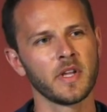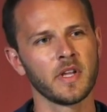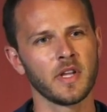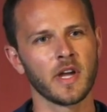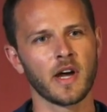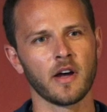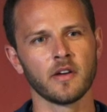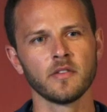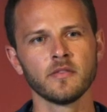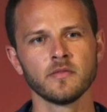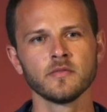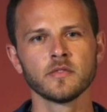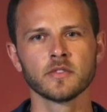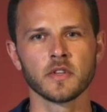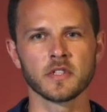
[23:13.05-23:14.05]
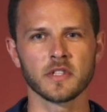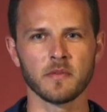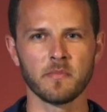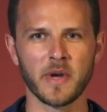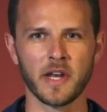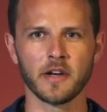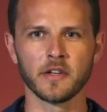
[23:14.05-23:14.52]
yeah, system
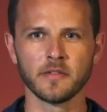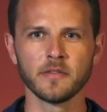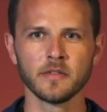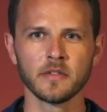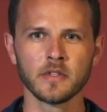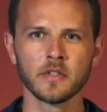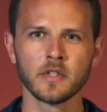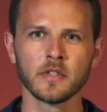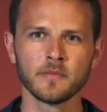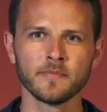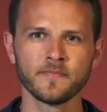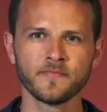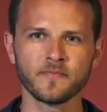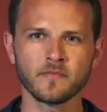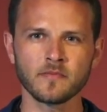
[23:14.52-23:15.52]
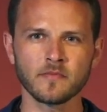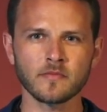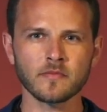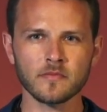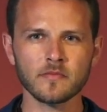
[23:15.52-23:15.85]
better. Thank you.